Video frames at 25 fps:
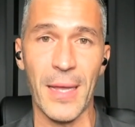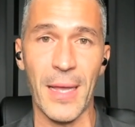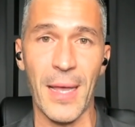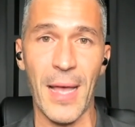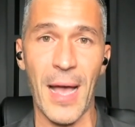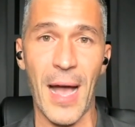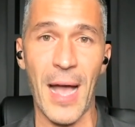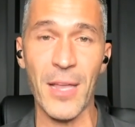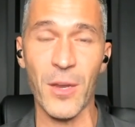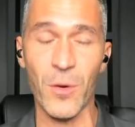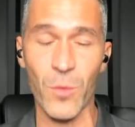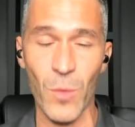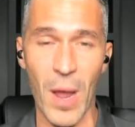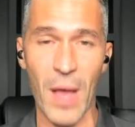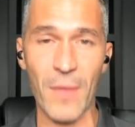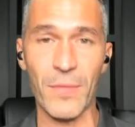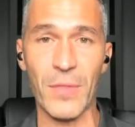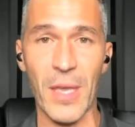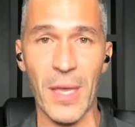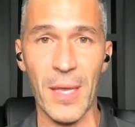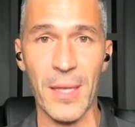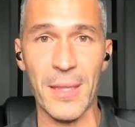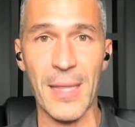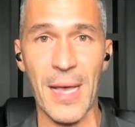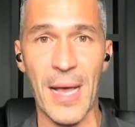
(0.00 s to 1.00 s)
I grabbed
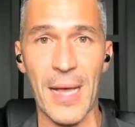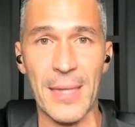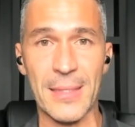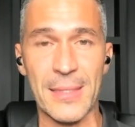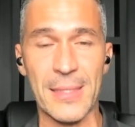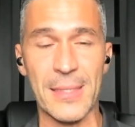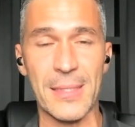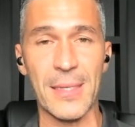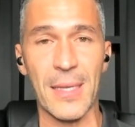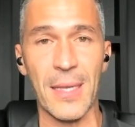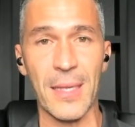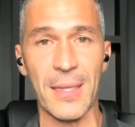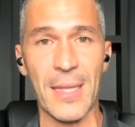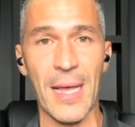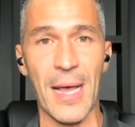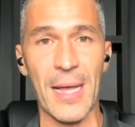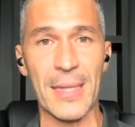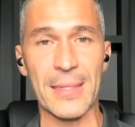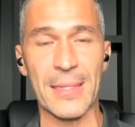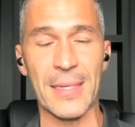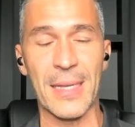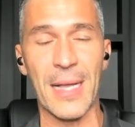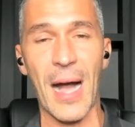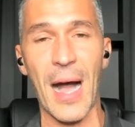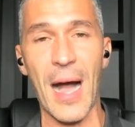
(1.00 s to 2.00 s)

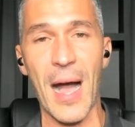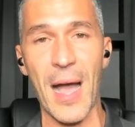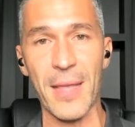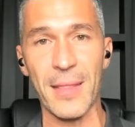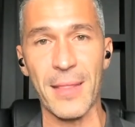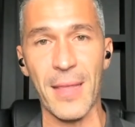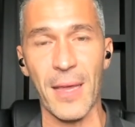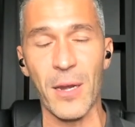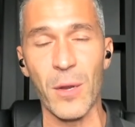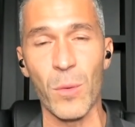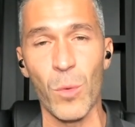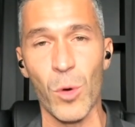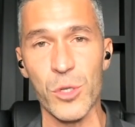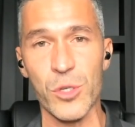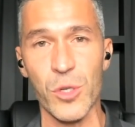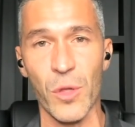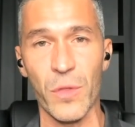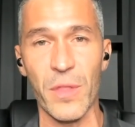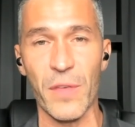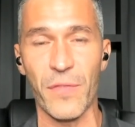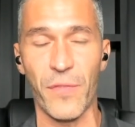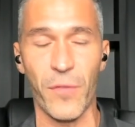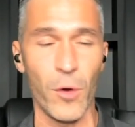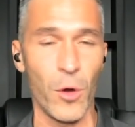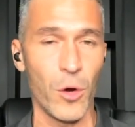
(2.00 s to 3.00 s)
that guy that he was on
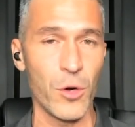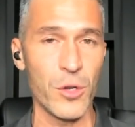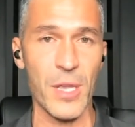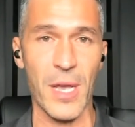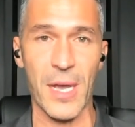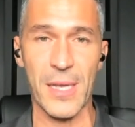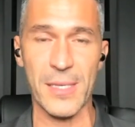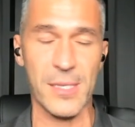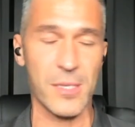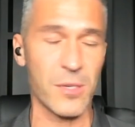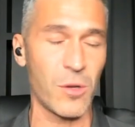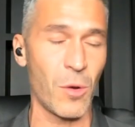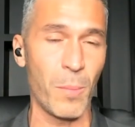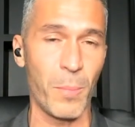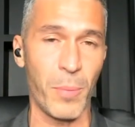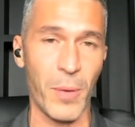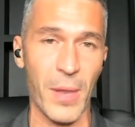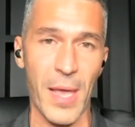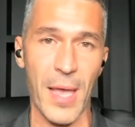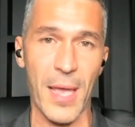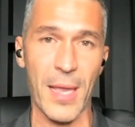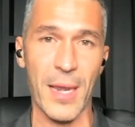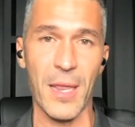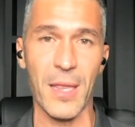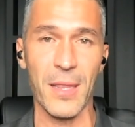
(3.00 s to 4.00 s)
the floor just
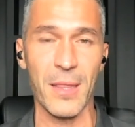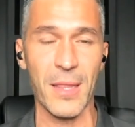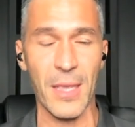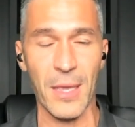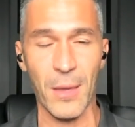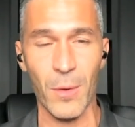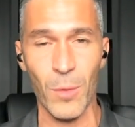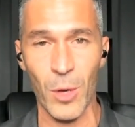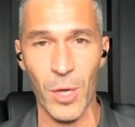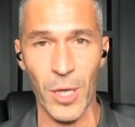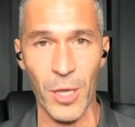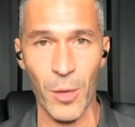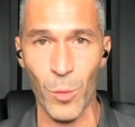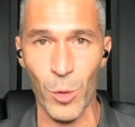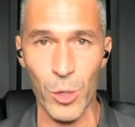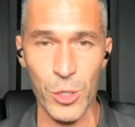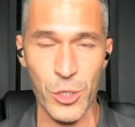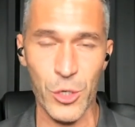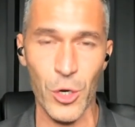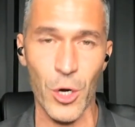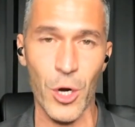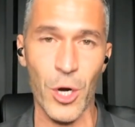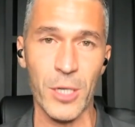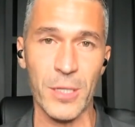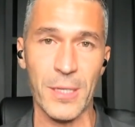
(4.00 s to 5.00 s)
complaining that he was
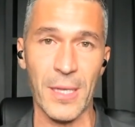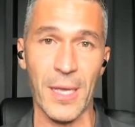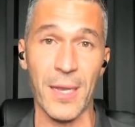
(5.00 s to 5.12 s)
hurt.